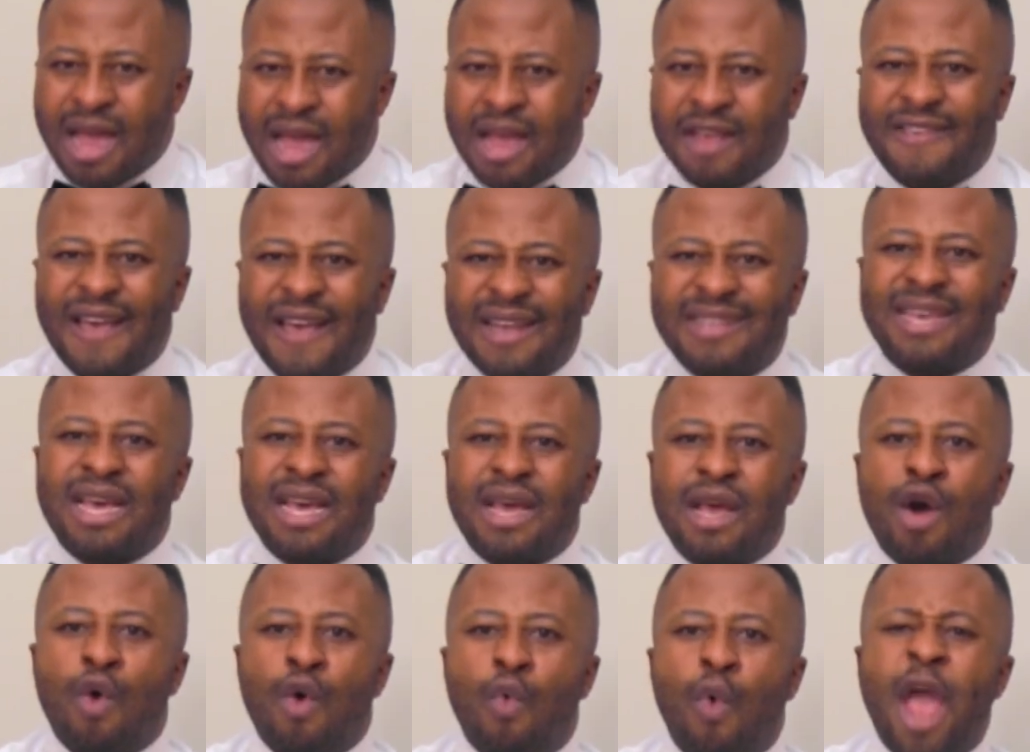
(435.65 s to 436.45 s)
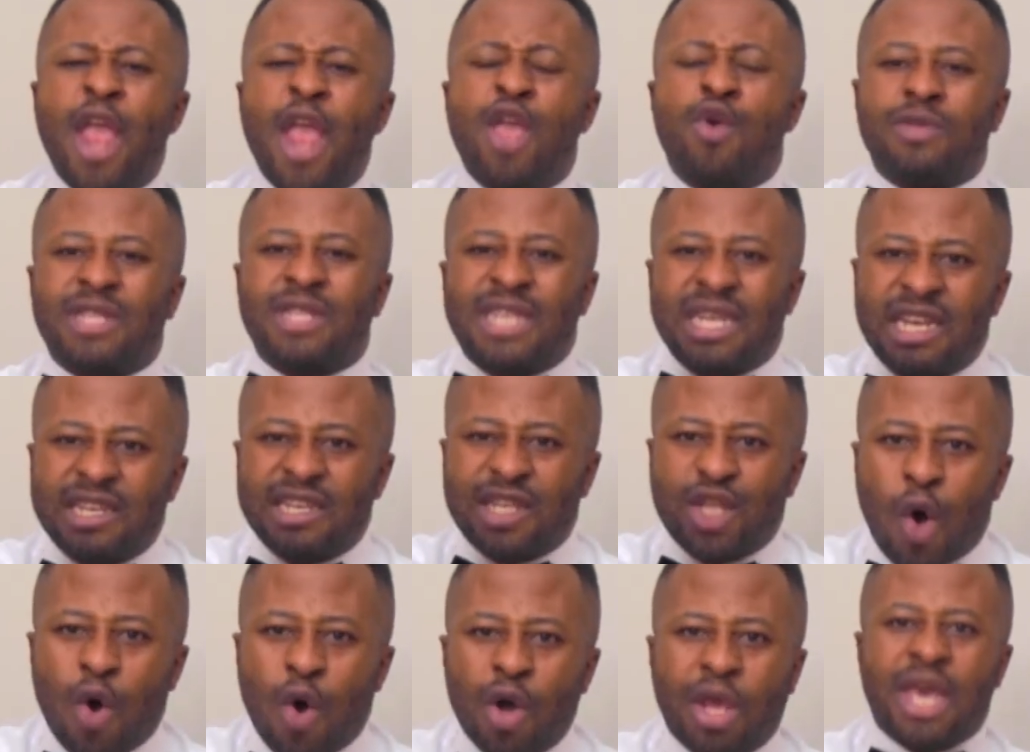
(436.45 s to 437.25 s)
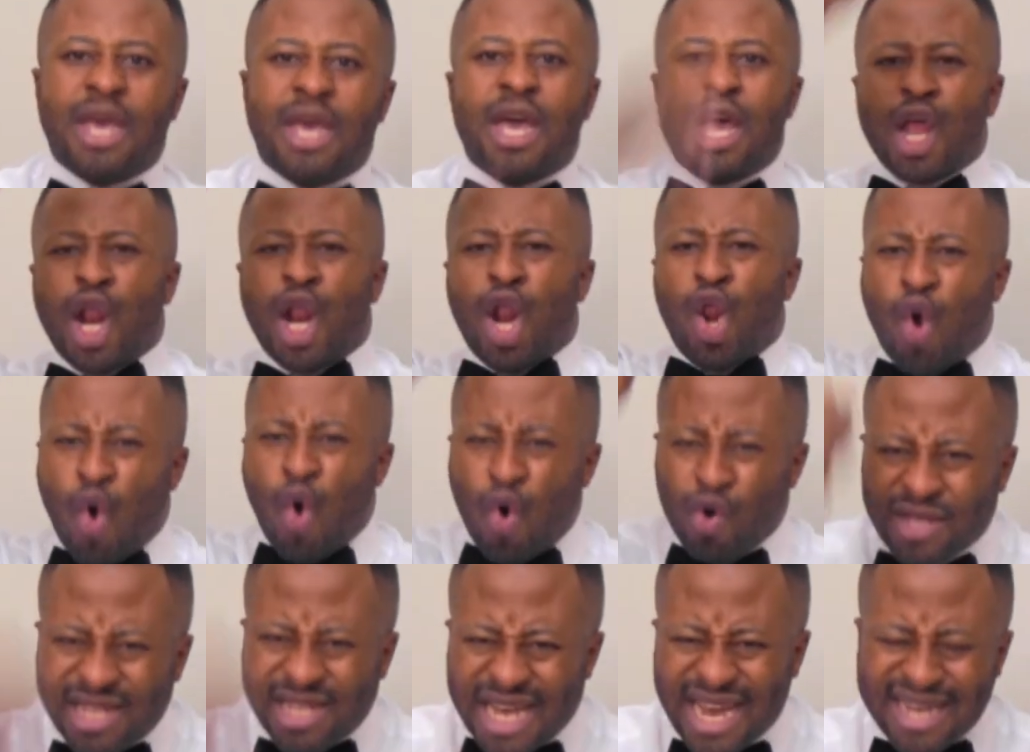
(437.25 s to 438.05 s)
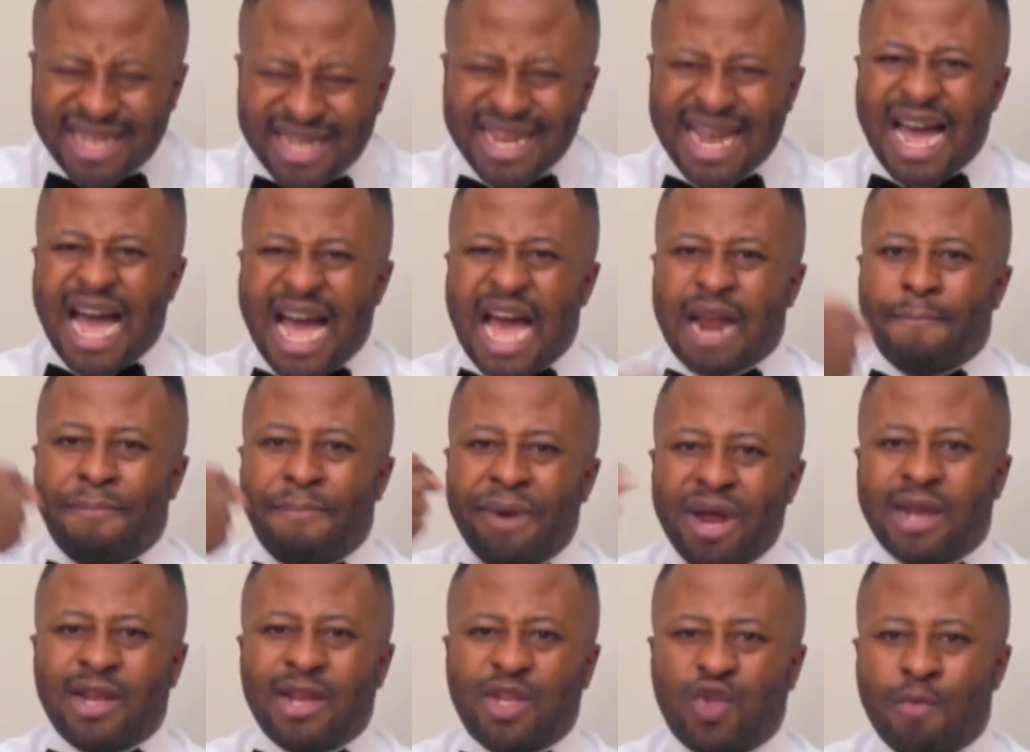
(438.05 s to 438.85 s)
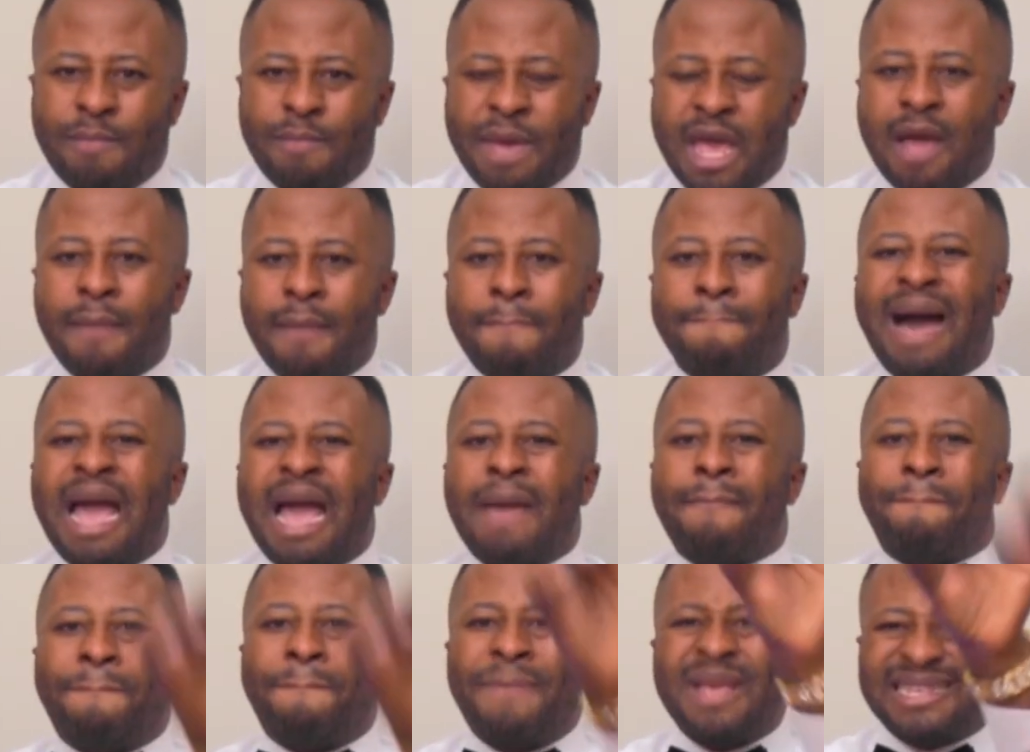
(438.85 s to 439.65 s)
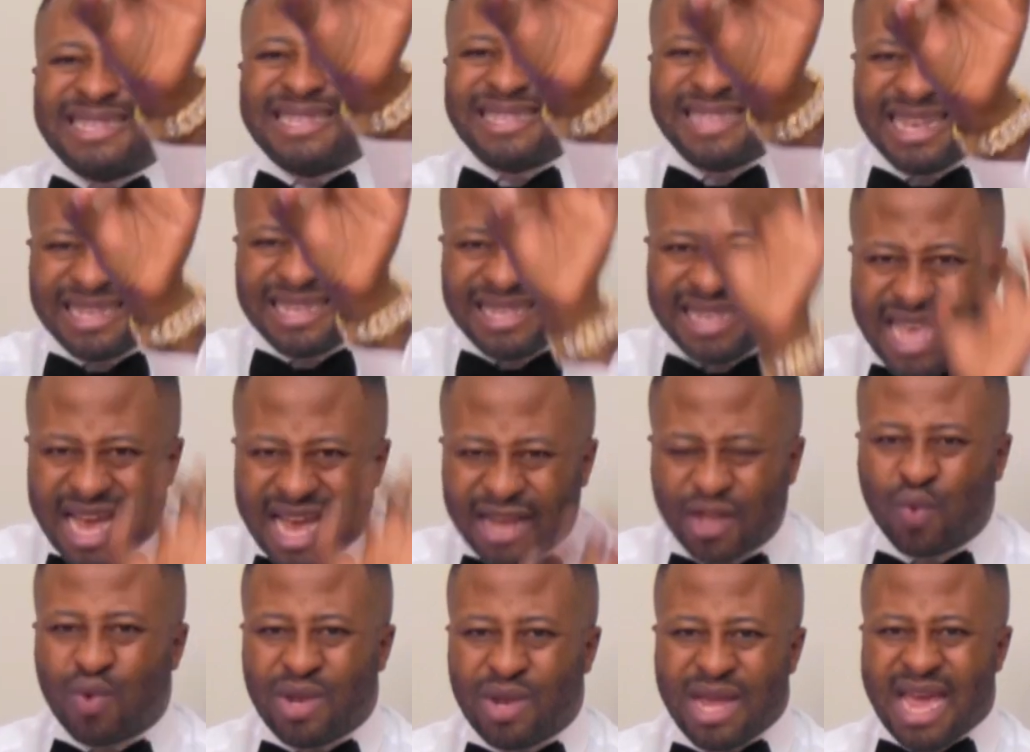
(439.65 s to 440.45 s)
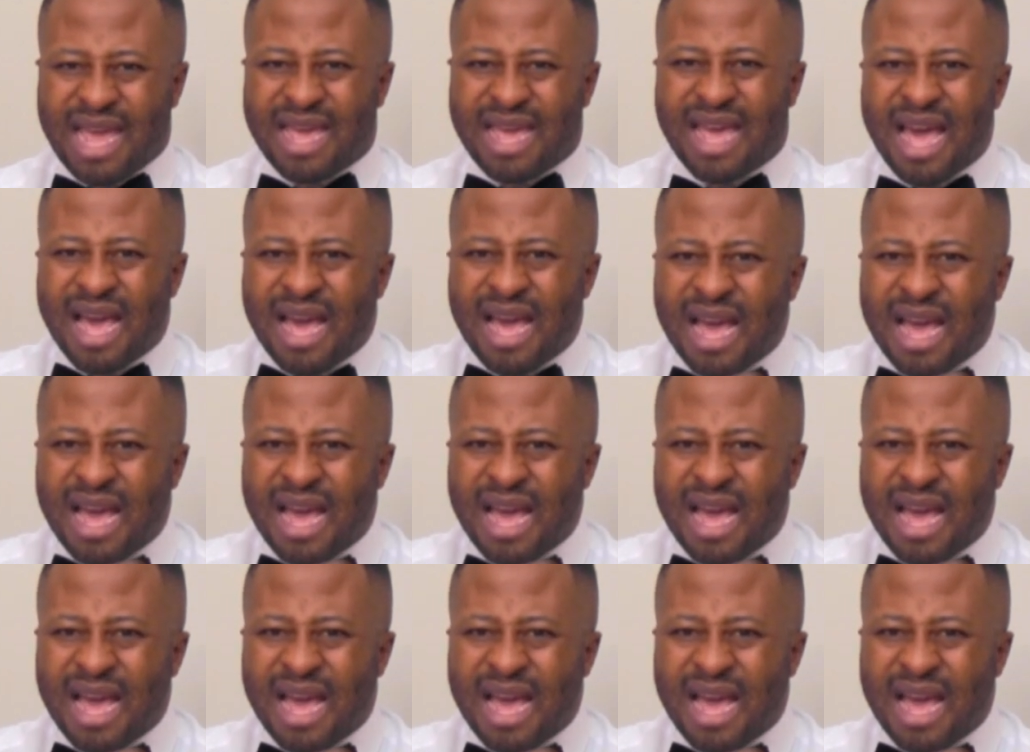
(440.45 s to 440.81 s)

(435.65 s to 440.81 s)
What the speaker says: It says, when you see this donkey, lose it and bring it to me. My business here today